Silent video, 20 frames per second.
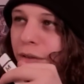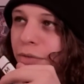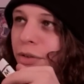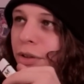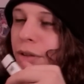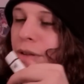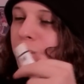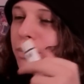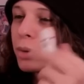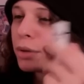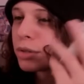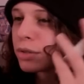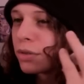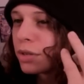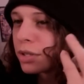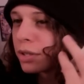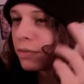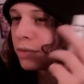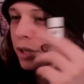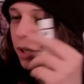for the most
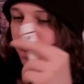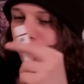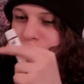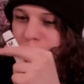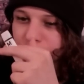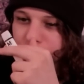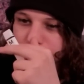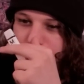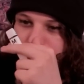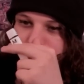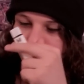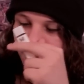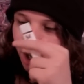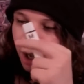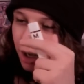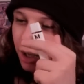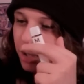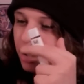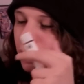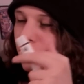recent video on the YouTube
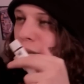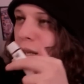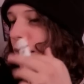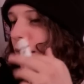channel.